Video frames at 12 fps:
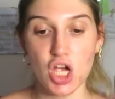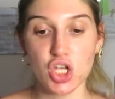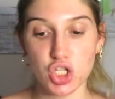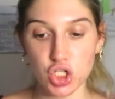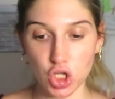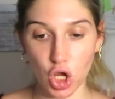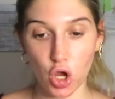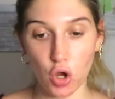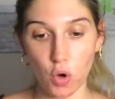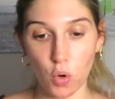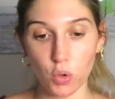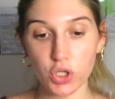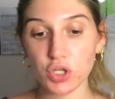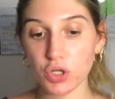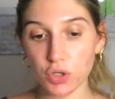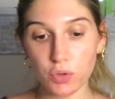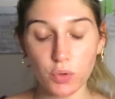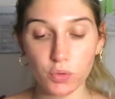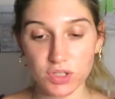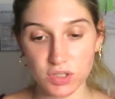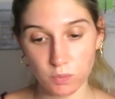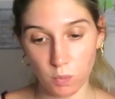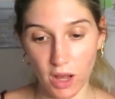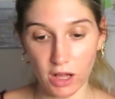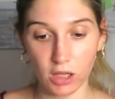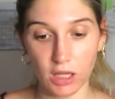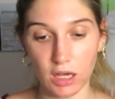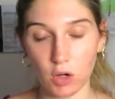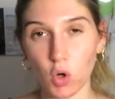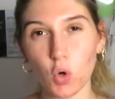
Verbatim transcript: So you knew as well,